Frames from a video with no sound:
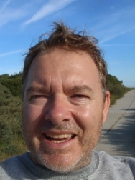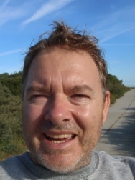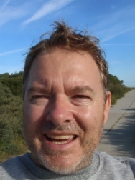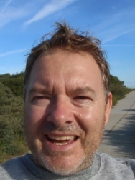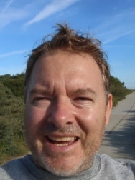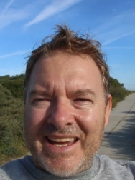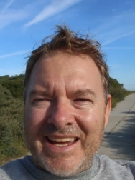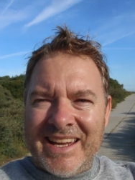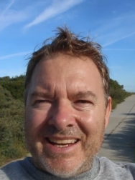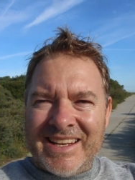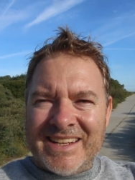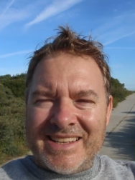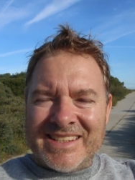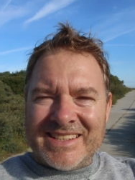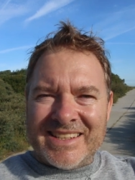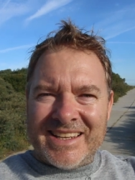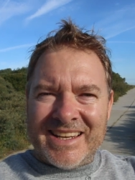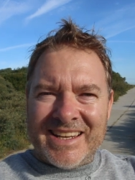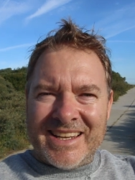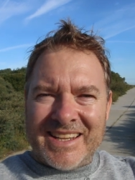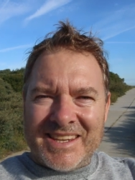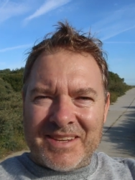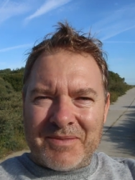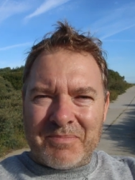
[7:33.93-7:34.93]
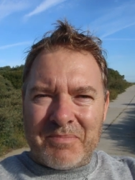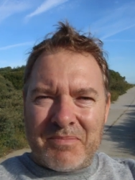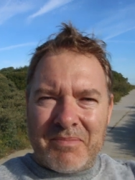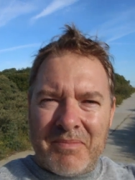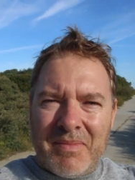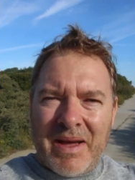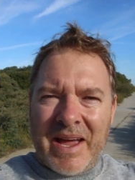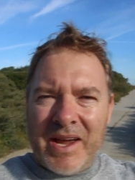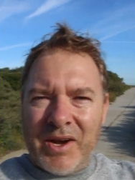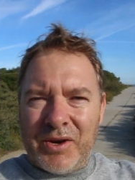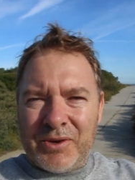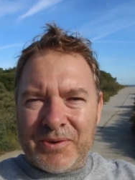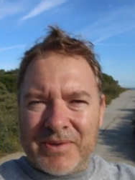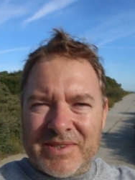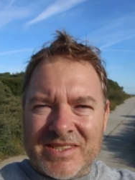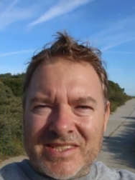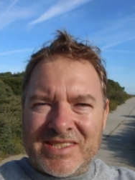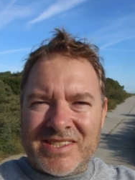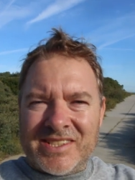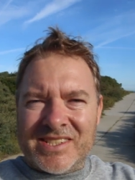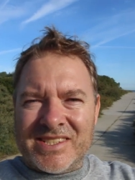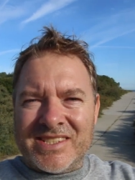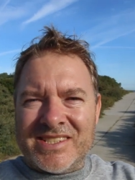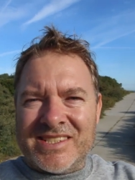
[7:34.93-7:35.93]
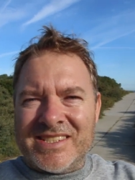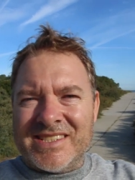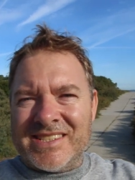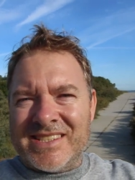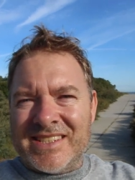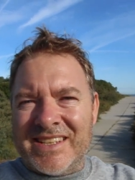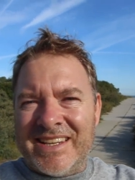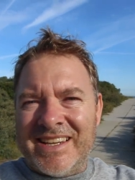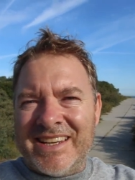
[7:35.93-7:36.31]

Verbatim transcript: And uh, the male was just